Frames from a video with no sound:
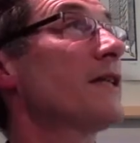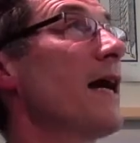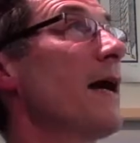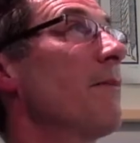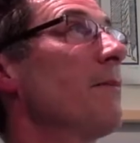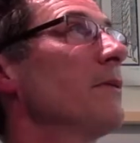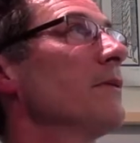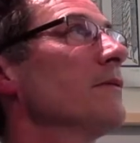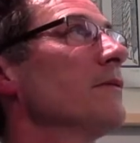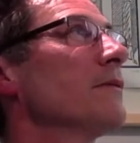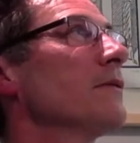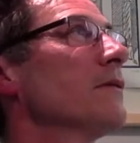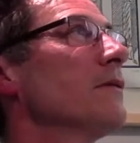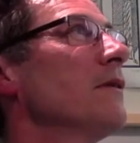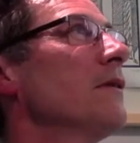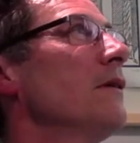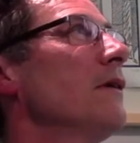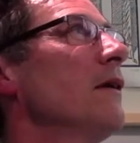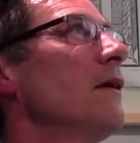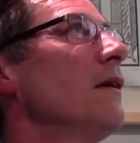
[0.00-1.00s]
happened?
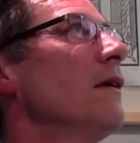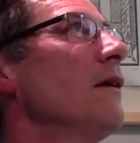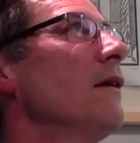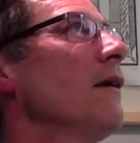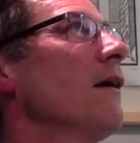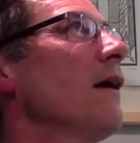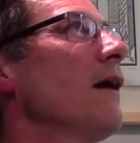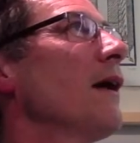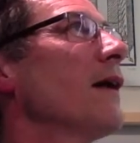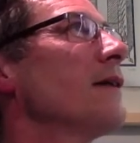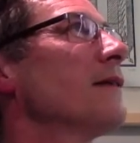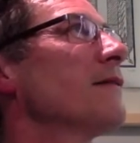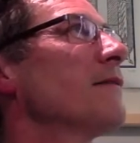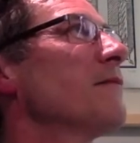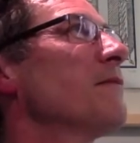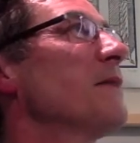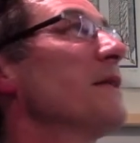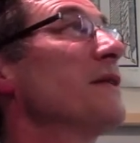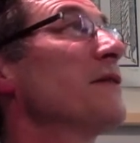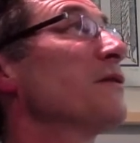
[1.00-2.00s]
And the
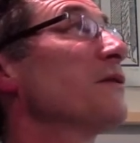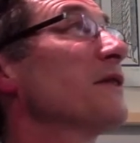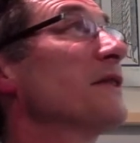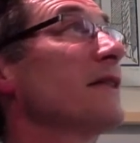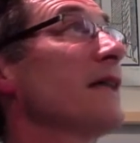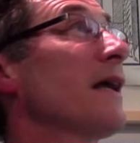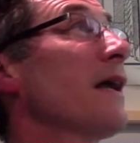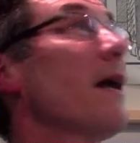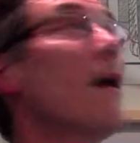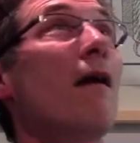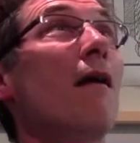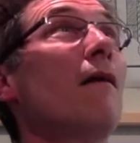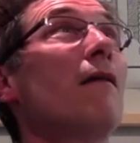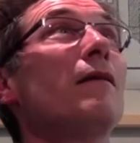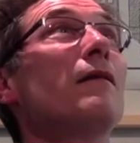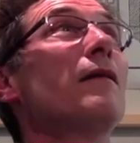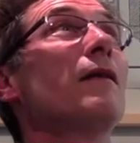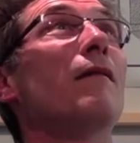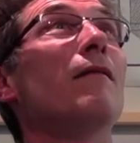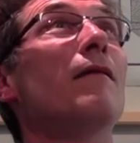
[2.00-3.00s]
police always say,
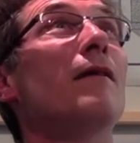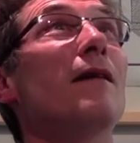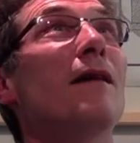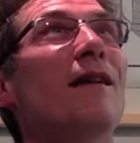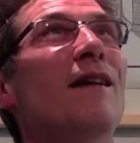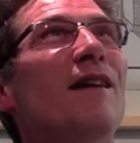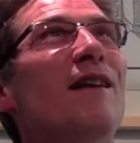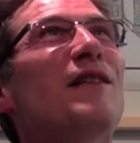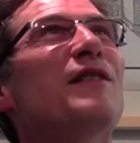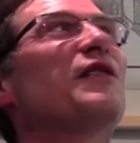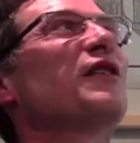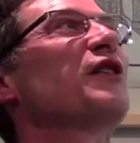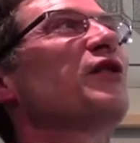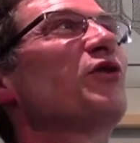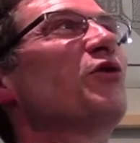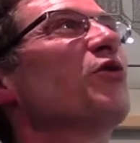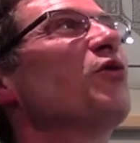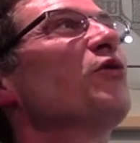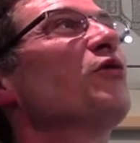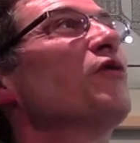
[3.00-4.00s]
you know, it's
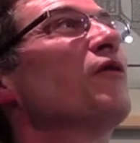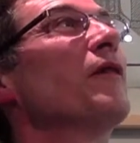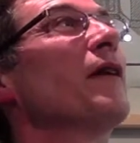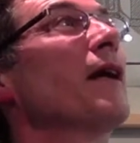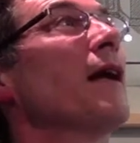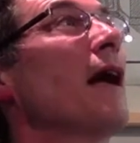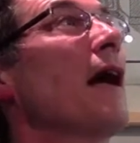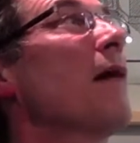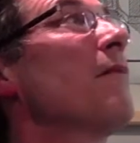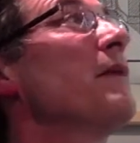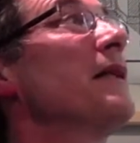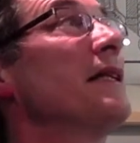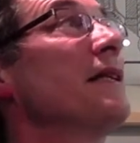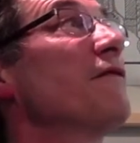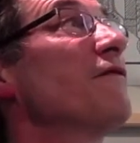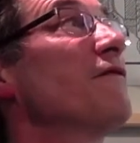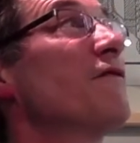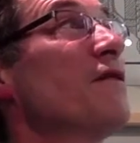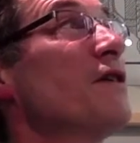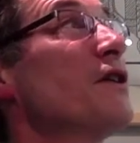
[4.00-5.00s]
extraordinary how many
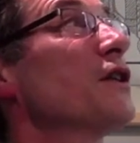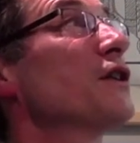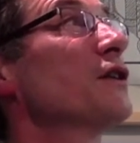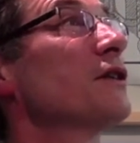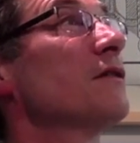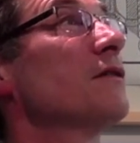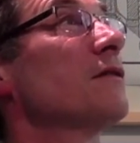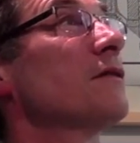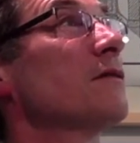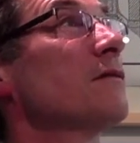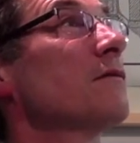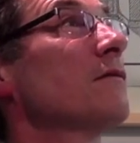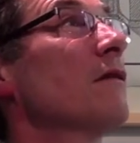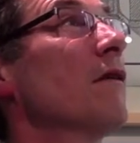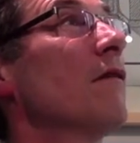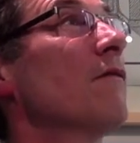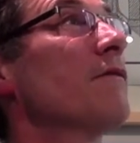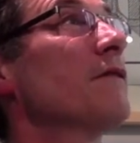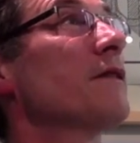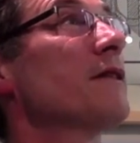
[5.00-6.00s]
different versions
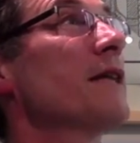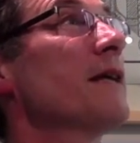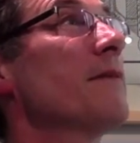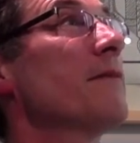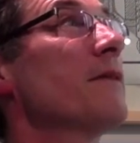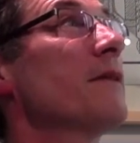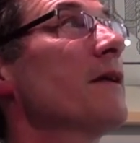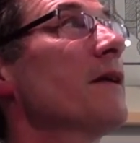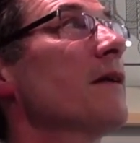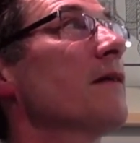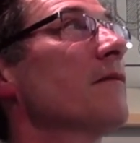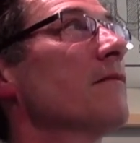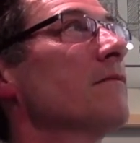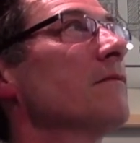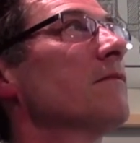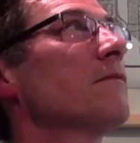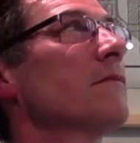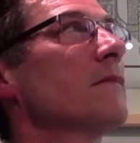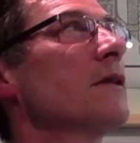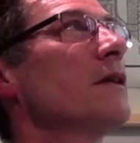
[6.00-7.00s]
of the same thing
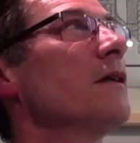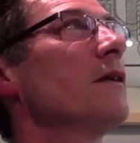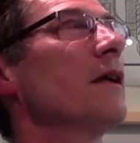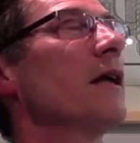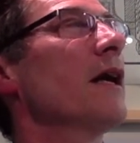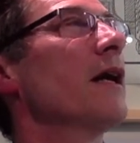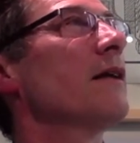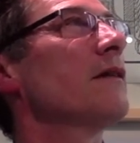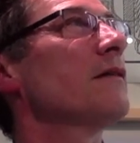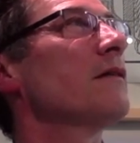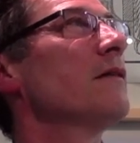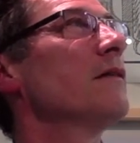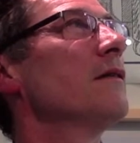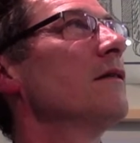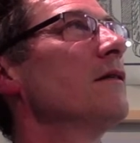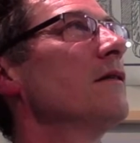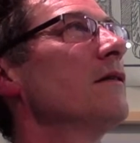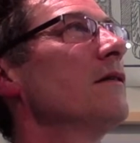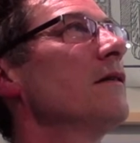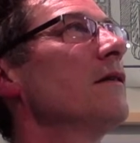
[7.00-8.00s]
that you get.
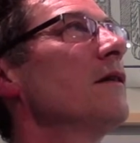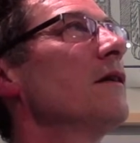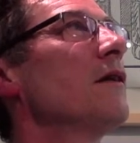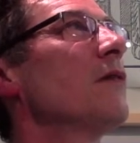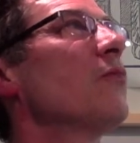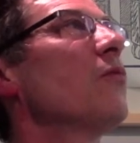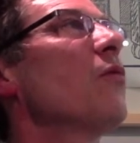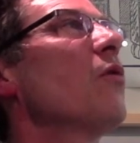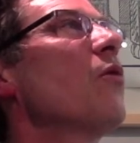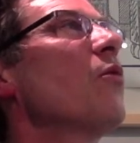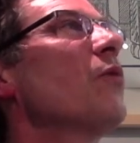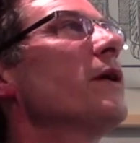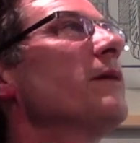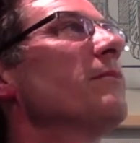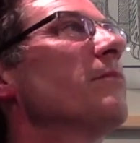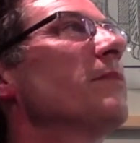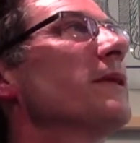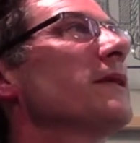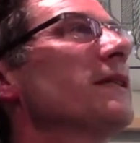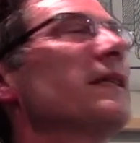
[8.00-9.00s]
You know, what we
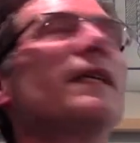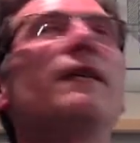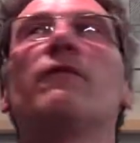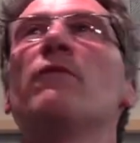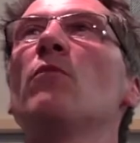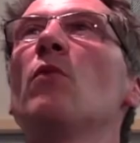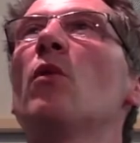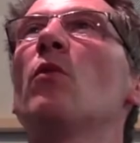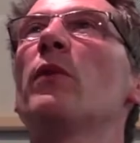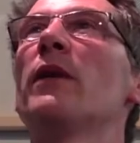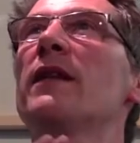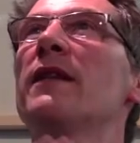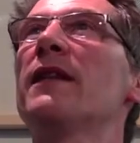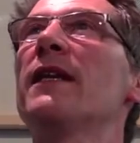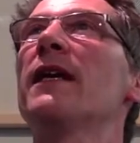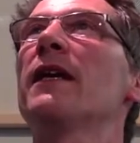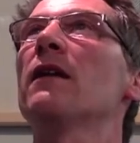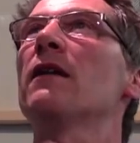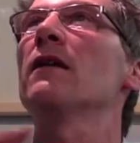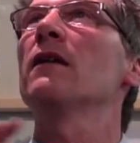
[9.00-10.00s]
perceive and what we
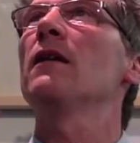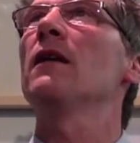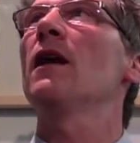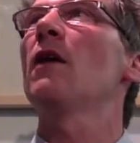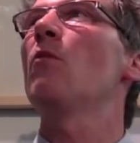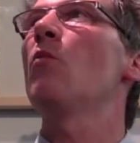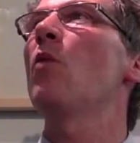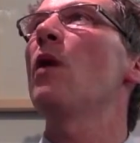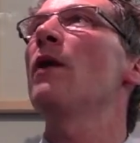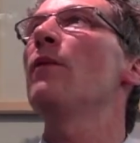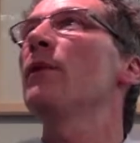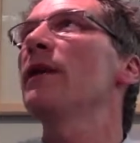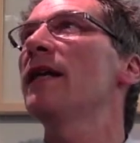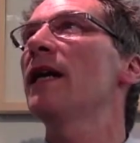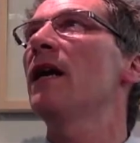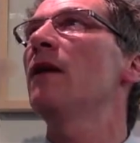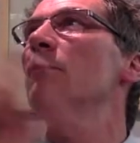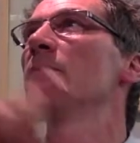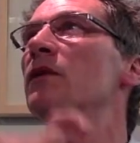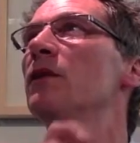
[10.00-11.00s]
think and where we
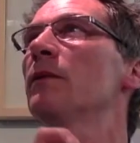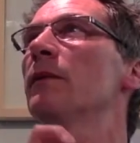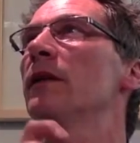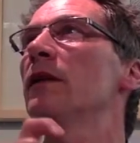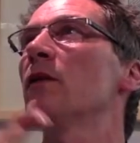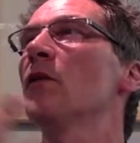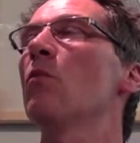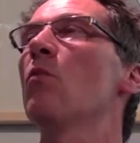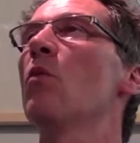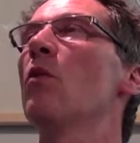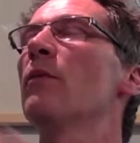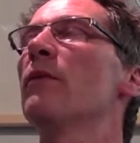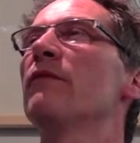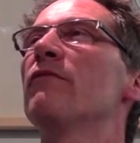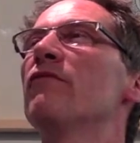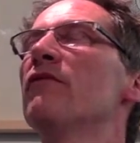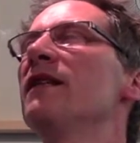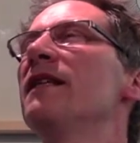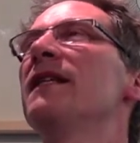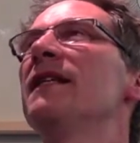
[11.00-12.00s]
come to it or what we've
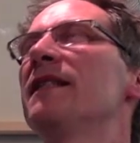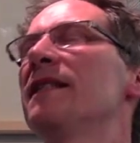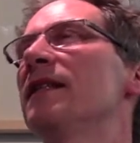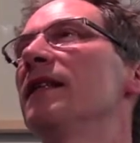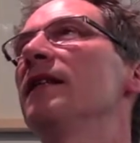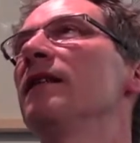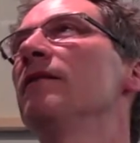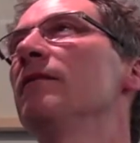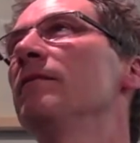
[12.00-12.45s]
really seen